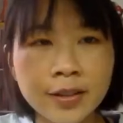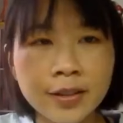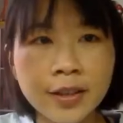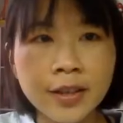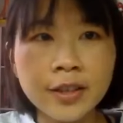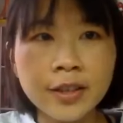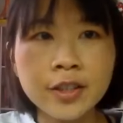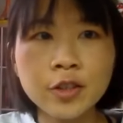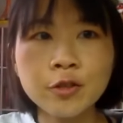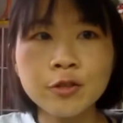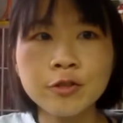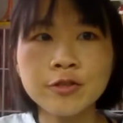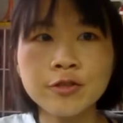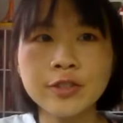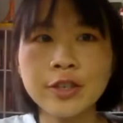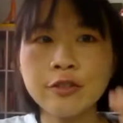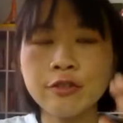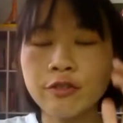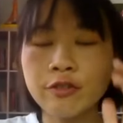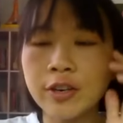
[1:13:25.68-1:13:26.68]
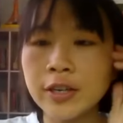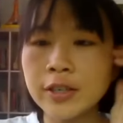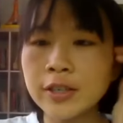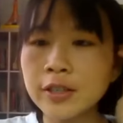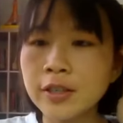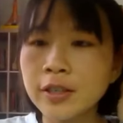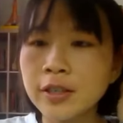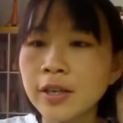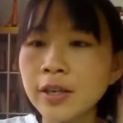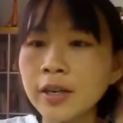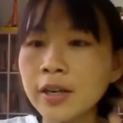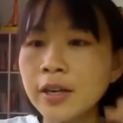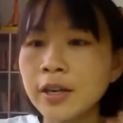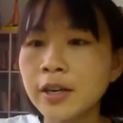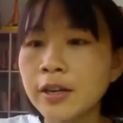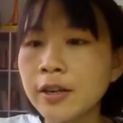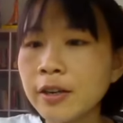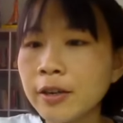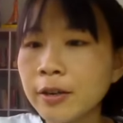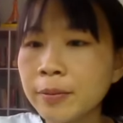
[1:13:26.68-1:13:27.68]
Thank you, Stefan.
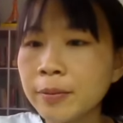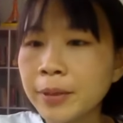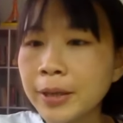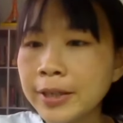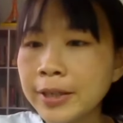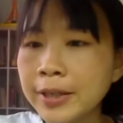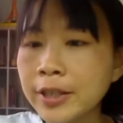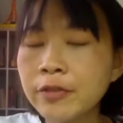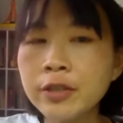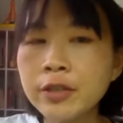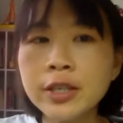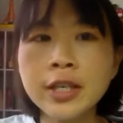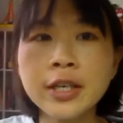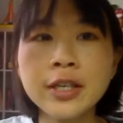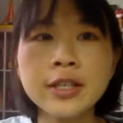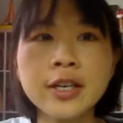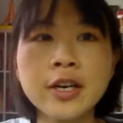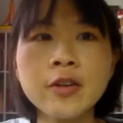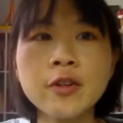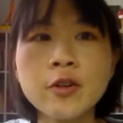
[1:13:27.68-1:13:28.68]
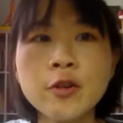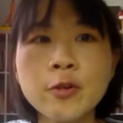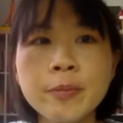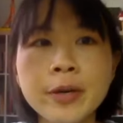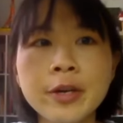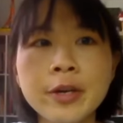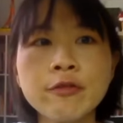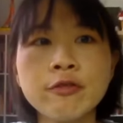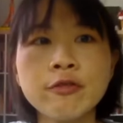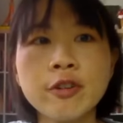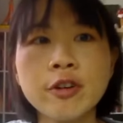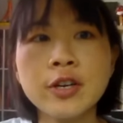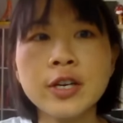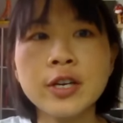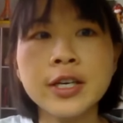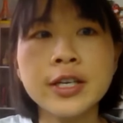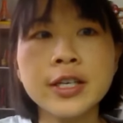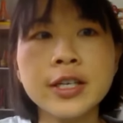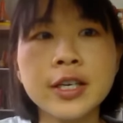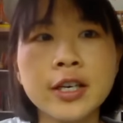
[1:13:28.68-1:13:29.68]
I think we can now open for
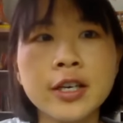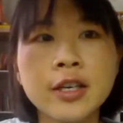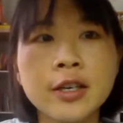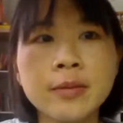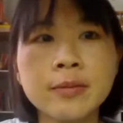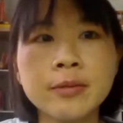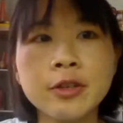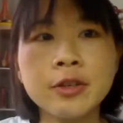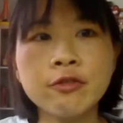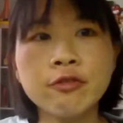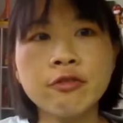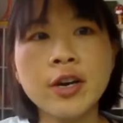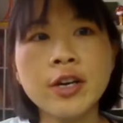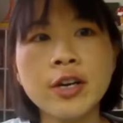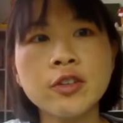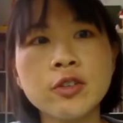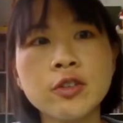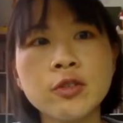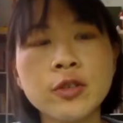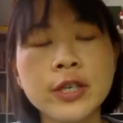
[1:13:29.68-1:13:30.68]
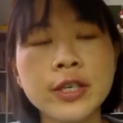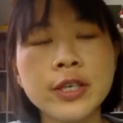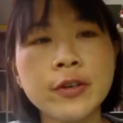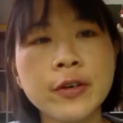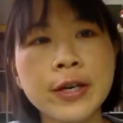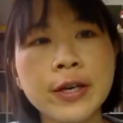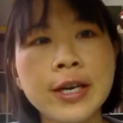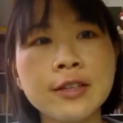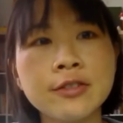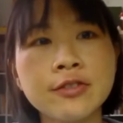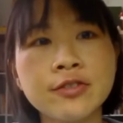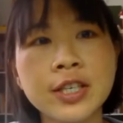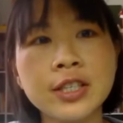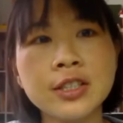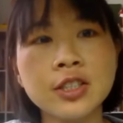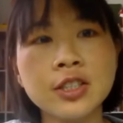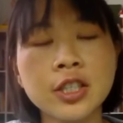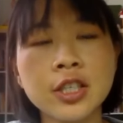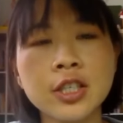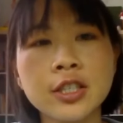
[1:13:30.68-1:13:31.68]
the final Q&A
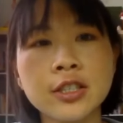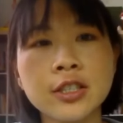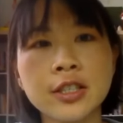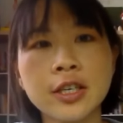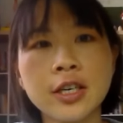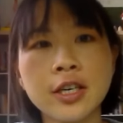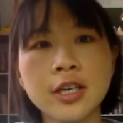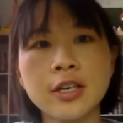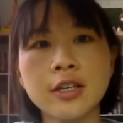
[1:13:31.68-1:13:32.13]
section.